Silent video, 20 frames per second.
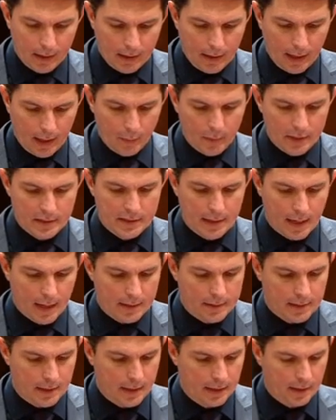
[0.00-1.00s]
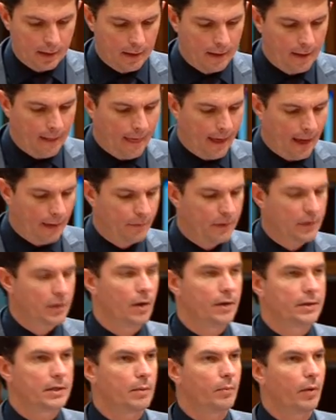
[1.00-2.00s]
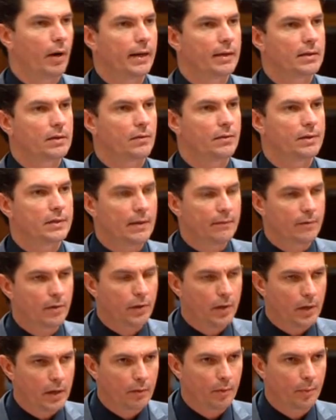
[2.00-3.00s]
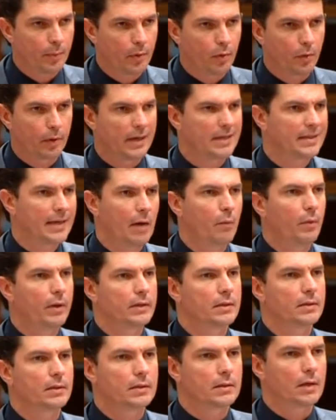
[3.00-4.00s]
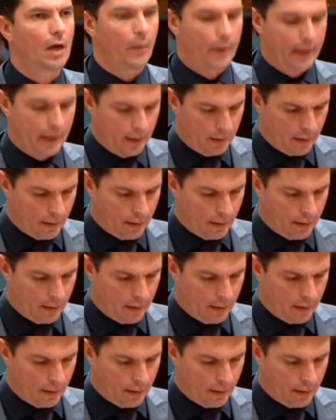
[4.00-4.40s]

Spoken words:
and we start seeing advertising breaks on the 7:30 report? Is that where this is going?